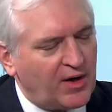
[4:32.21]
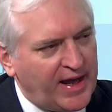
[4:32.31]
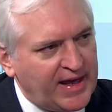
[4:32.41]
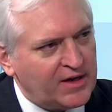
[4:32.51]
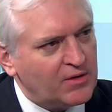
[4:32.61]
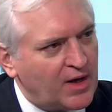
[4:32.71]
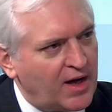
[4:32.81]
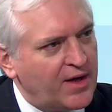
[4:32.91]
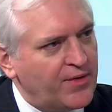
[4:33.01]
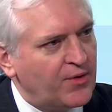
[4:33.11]
Hagel
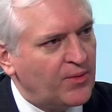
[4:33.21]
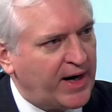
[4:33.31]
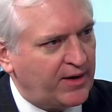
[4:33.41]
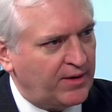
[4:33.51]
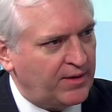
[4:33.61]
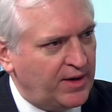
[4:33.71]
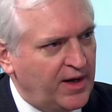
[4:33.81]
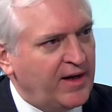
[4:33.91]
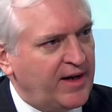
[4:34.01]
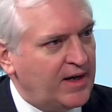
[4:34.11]
on the record.
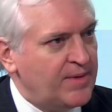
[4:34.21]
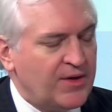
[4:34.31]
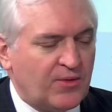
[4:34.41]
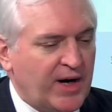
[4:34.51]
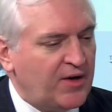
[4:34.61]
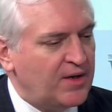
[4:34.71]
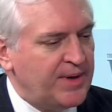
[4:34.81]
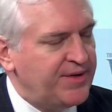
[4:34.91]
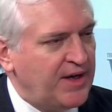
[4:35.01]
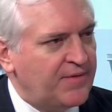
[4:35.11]
Get him on the record
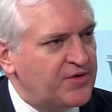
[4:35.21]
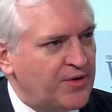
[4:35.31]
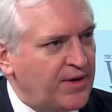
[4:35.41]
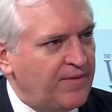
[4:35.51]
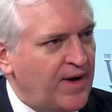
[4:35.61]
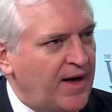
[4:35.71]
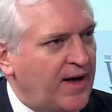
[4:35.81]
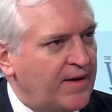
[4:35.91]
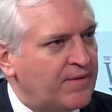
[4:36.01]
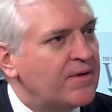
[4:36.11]
about the
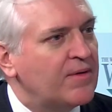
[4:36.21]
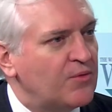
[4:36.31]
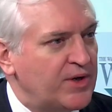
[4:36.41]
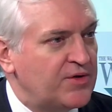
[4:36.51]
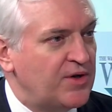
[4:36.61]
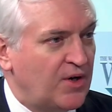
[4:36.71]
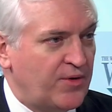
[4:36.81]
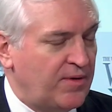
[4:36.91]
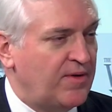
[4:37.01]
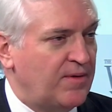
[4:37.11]
F-35, which, you
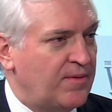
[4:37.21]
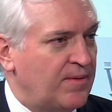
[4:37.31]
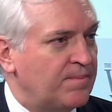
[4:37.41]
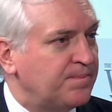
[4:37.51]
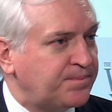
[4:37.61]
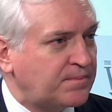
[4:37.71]
know, the